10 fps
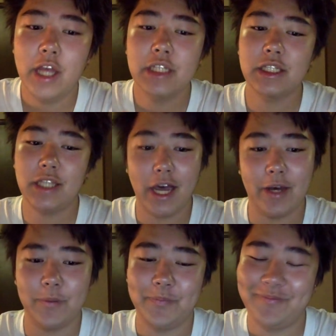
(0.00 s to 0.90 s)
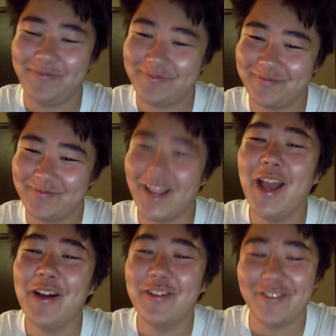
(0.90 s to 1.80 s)
So,
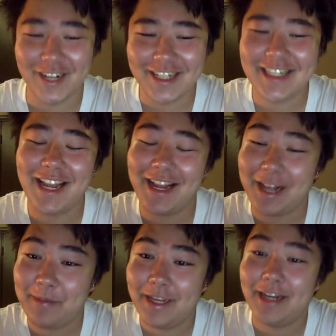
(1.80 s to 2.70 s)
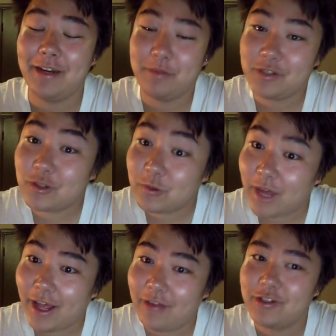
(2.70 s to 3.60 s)
first, coming in at number
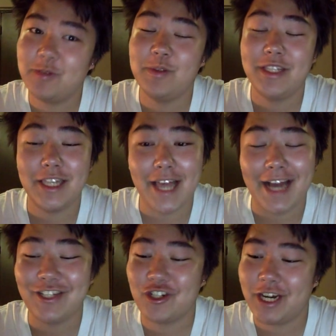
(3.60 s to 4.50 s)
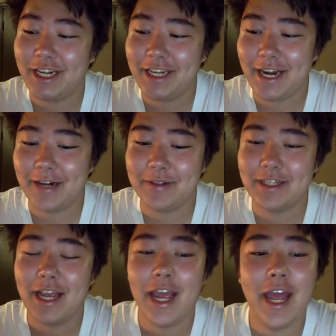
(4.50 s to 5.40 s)
12, she was the last trainee
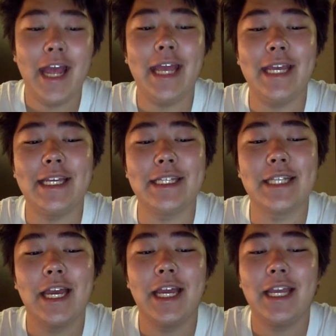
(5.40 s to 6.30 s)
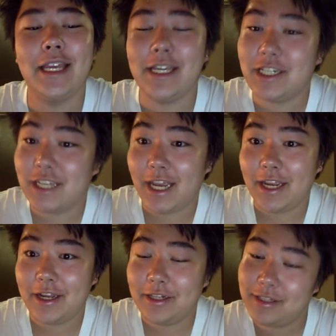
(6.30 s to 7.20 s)
announced, is Lee
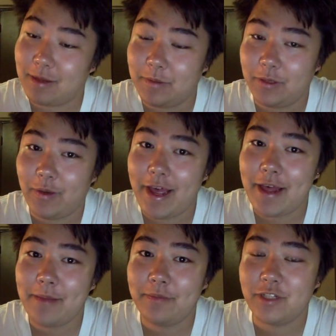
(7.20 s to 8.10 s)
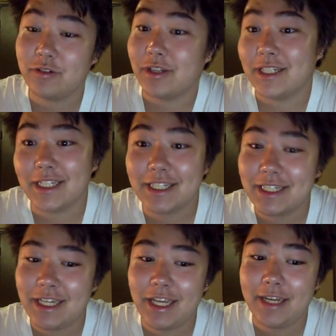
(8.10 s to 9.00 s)
Chaeyeon, WM. She was on
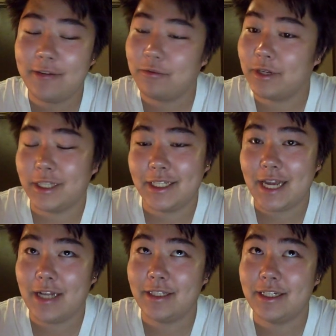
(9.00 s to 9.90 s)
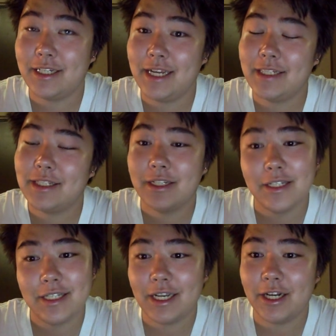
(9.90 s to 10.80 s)
16, really talented dancer,
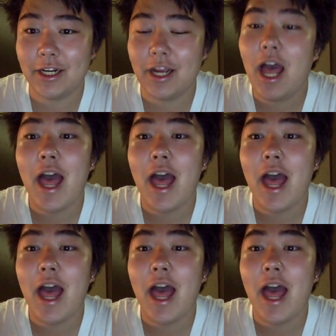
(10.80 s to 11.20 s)
singer,